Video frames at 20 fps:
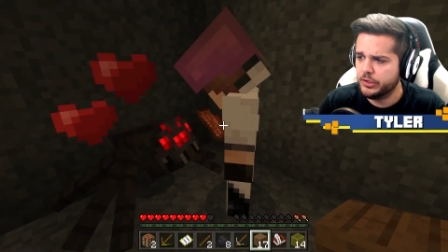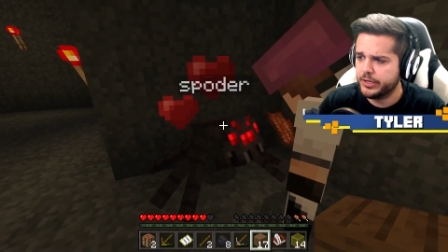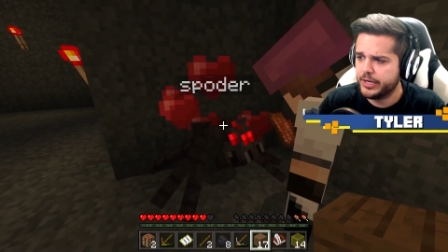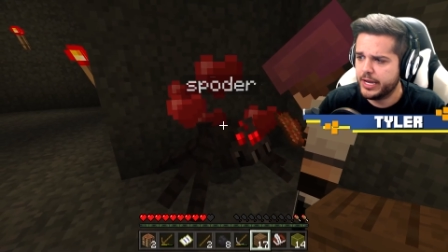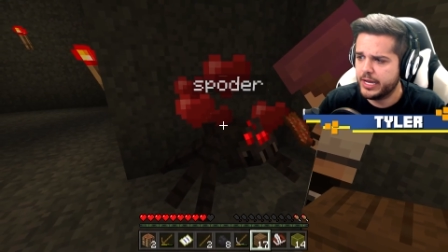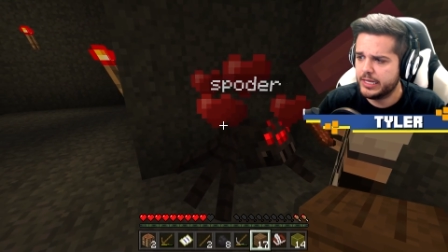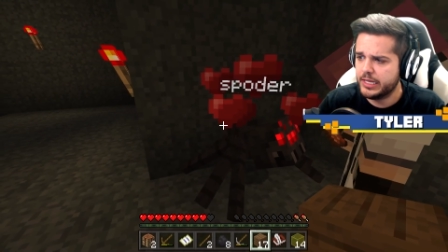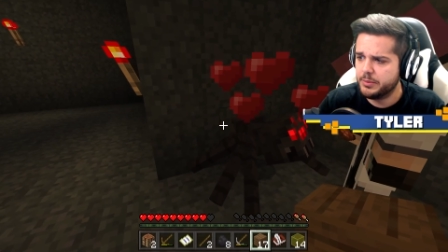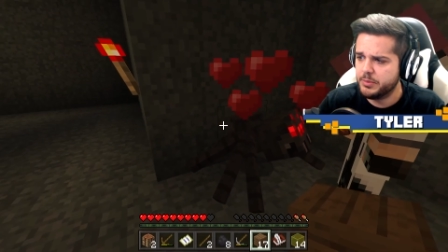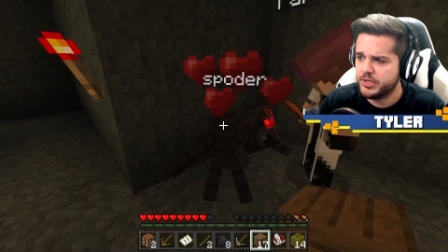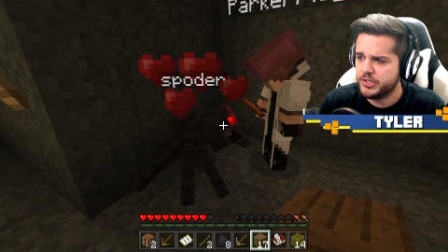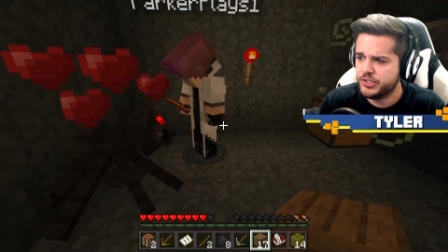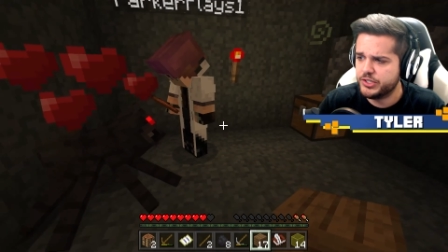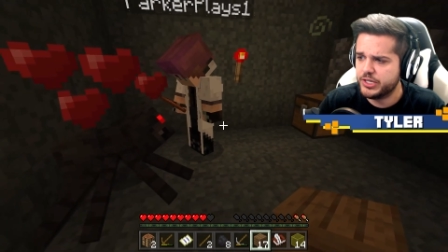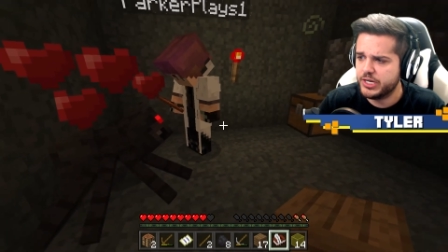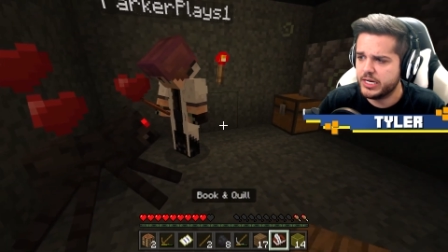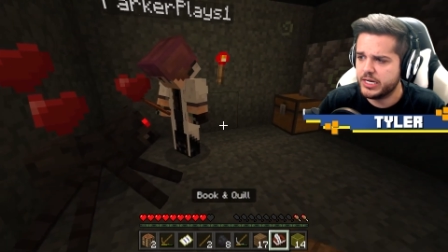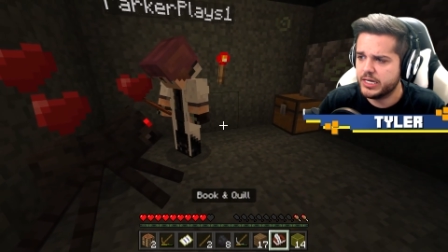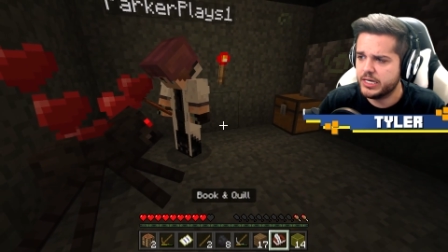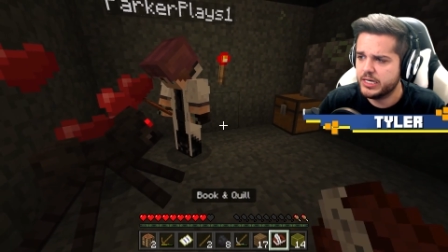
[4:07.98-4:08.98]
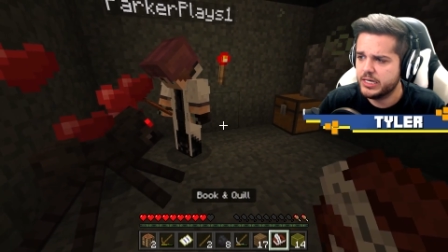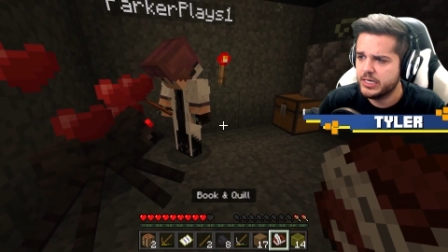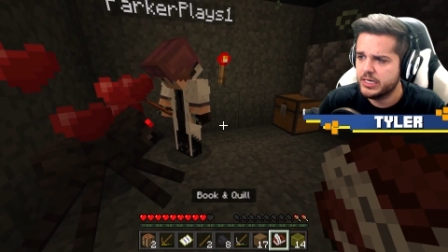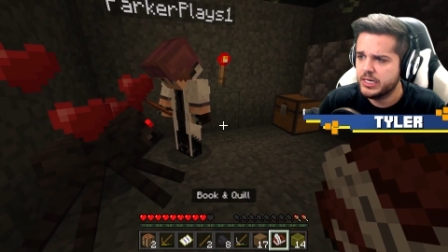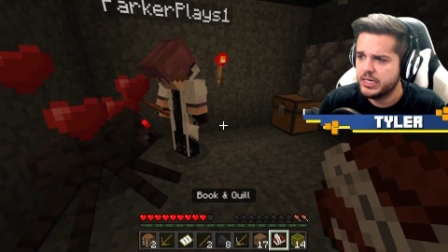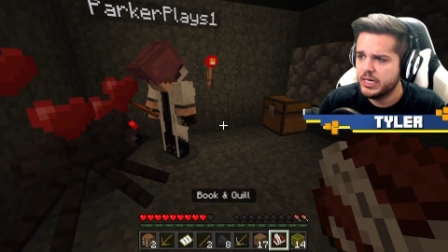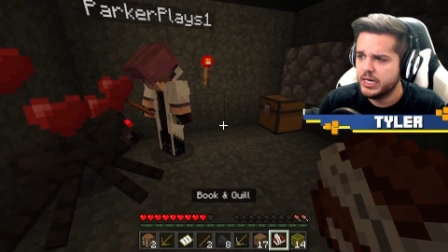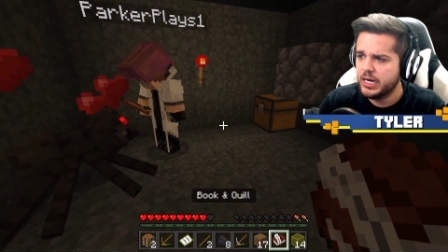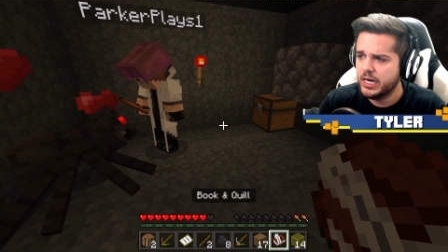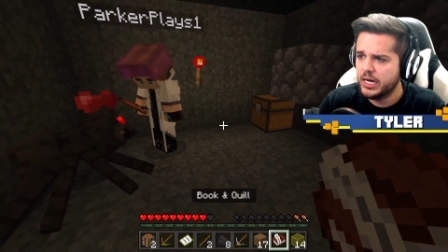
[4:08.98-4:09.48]
at. Let me see.
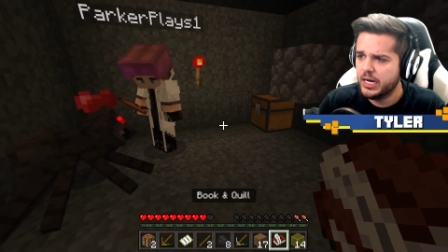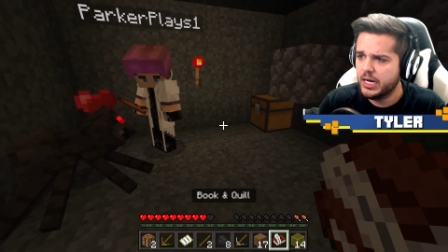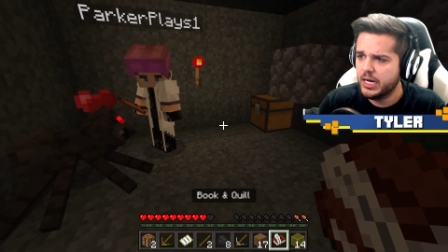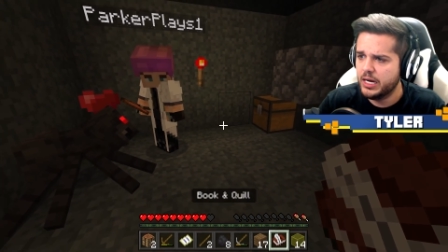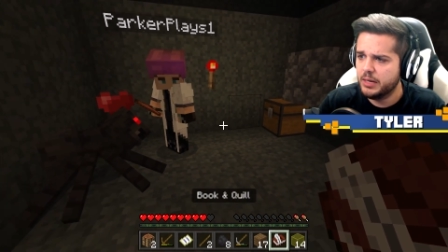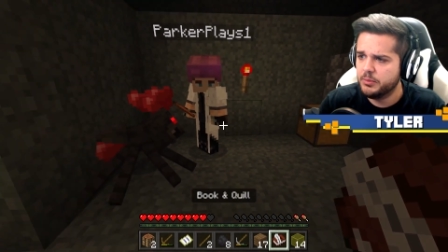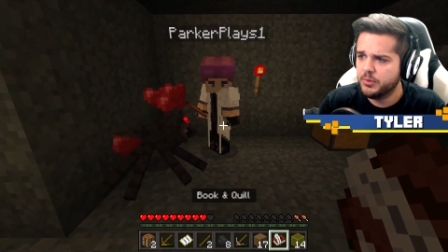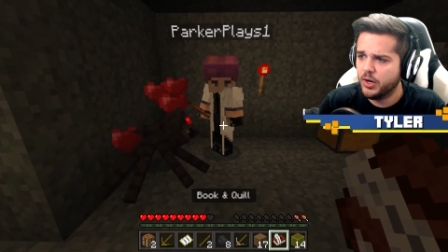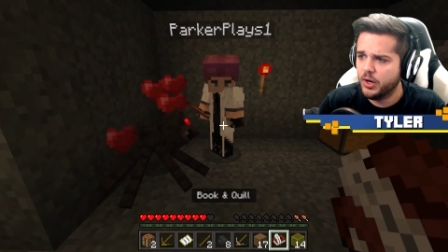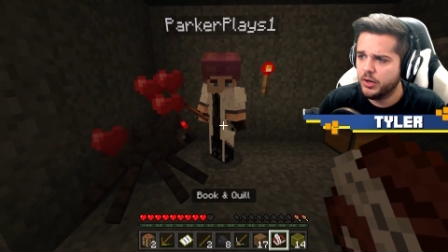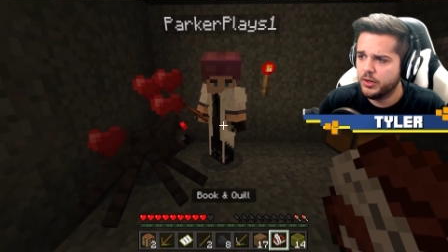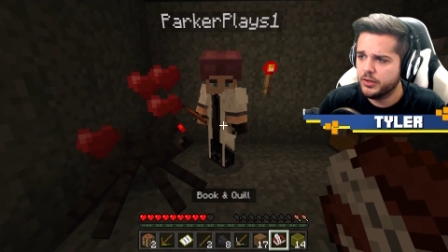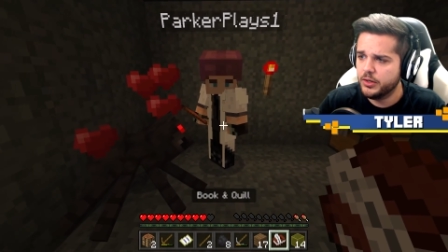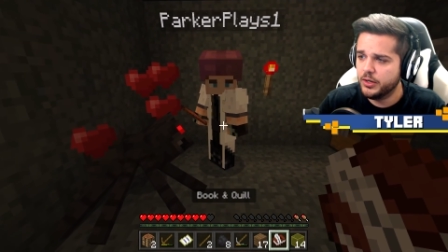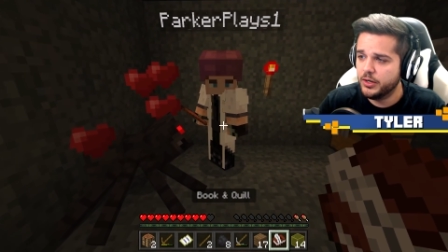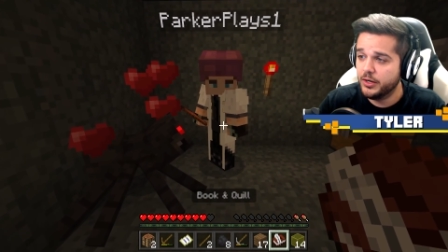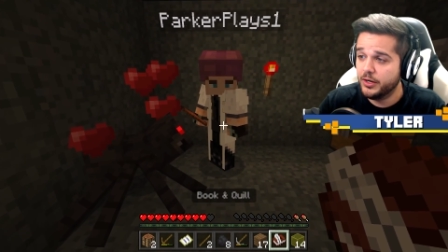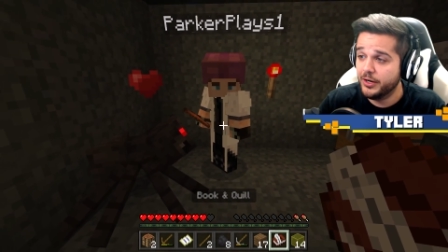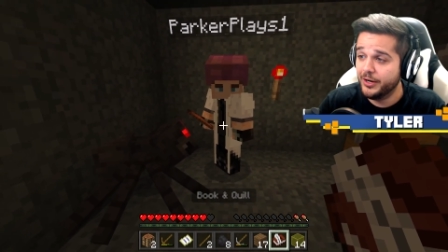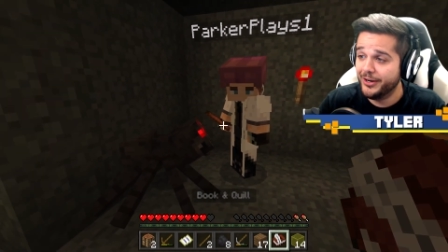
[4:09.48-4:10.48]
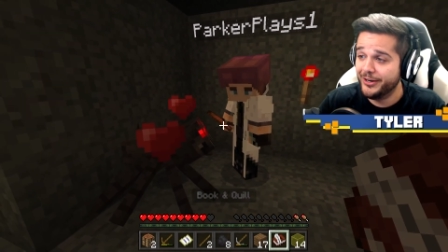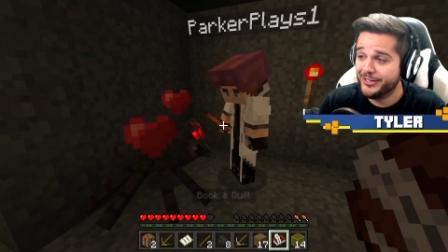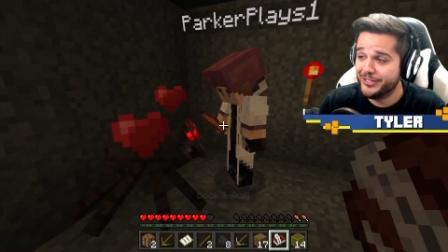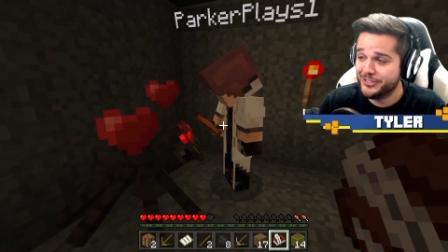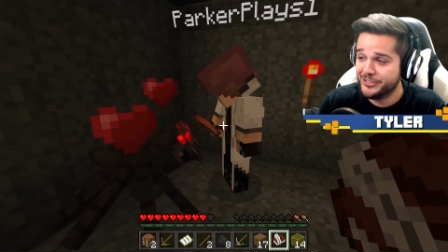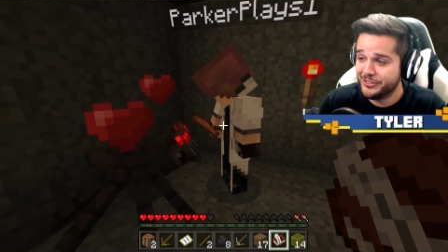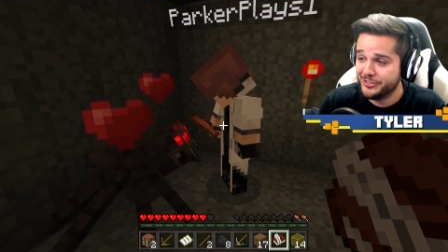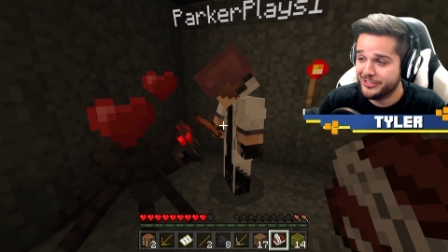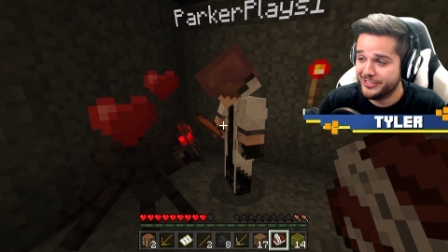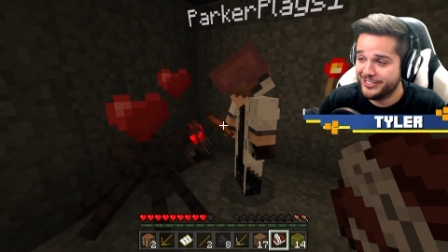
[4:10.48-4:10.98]
Um, ah! Oh,
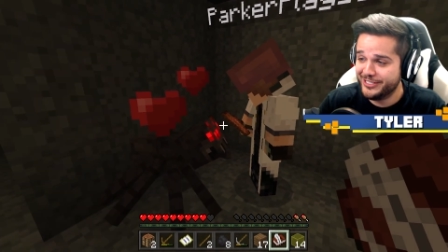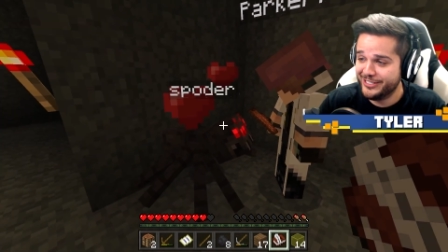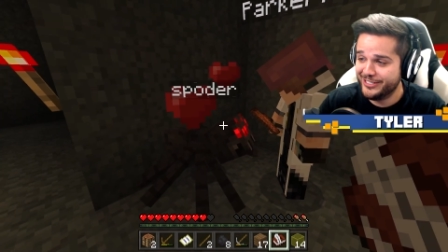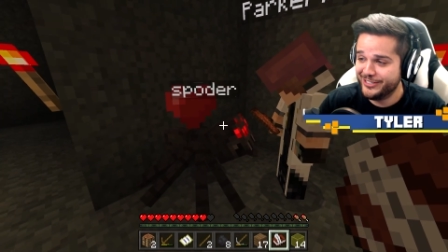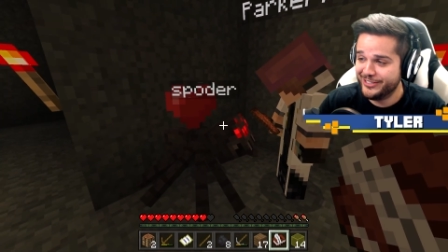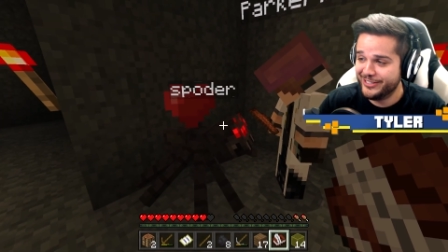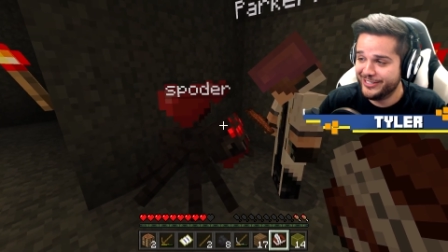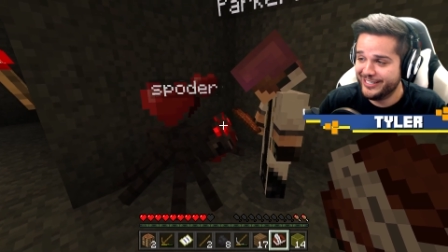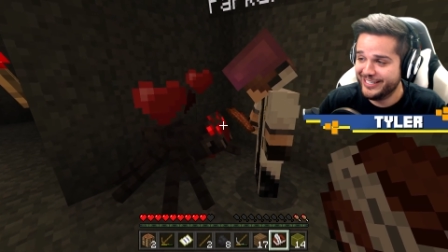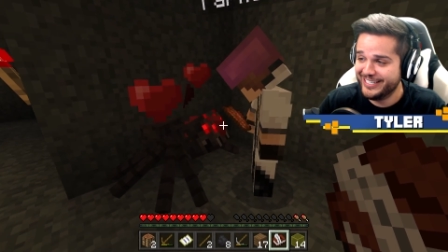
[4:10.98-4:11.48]
did you... Look, he